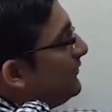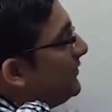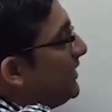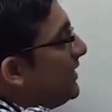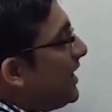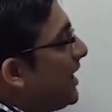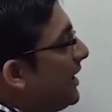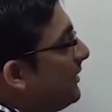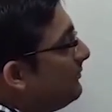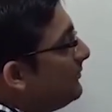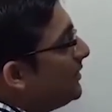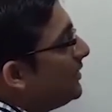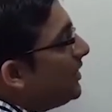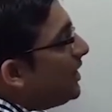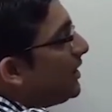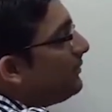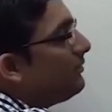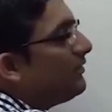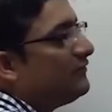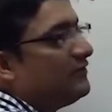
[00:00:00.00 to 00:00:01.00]
the arm,
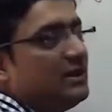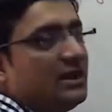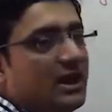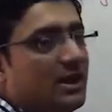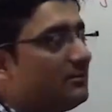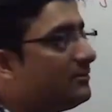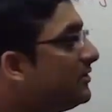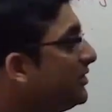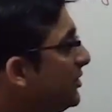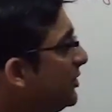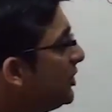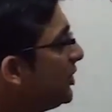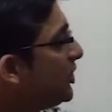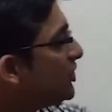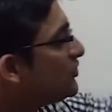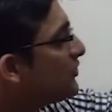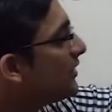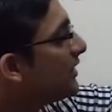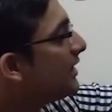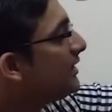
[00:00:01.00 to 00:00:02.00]
above the arm.
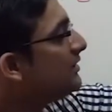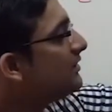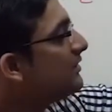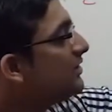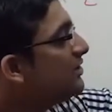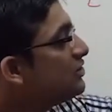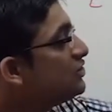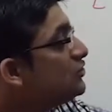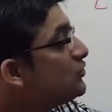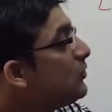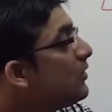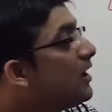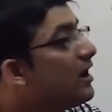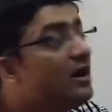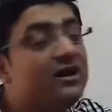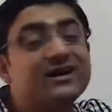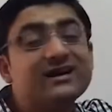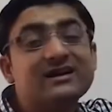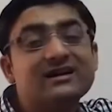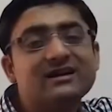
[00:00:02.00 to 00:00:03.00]
So again, these two are
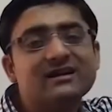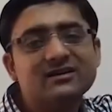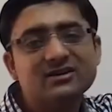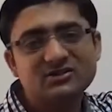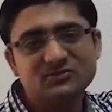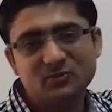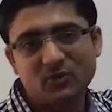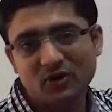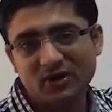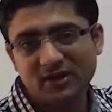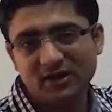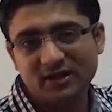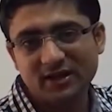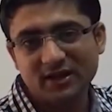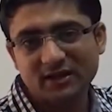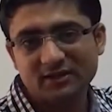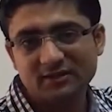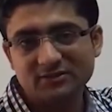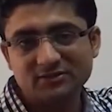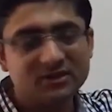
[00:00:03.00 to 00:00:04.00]
corresponding
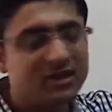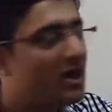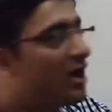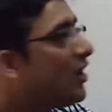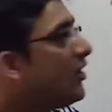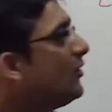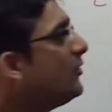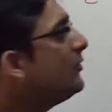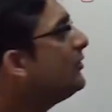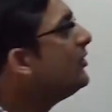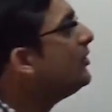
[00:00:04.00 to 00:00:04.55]
angles. How?